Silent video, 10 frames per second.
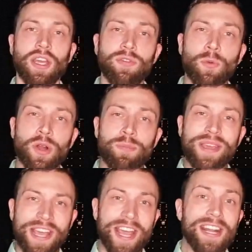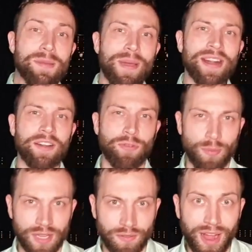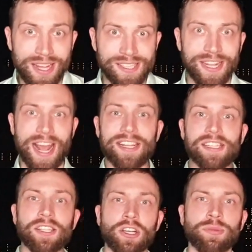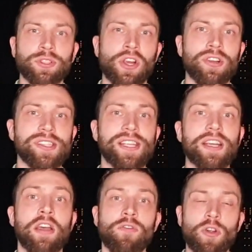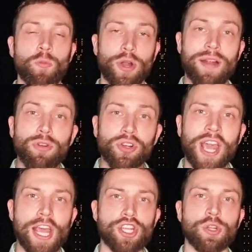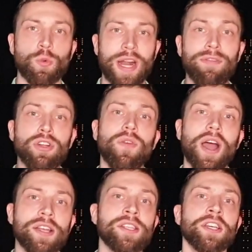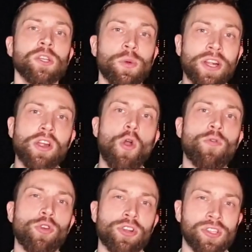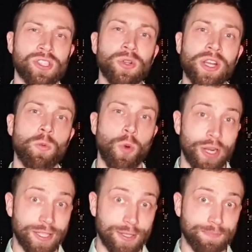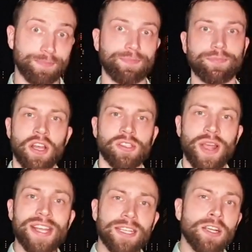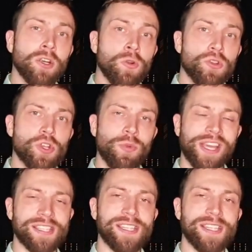If you want to be independent from a device and access your cryptocurrency from whatever location, whatever device, you want to go for a custodial wallet. So as a conclusion, we can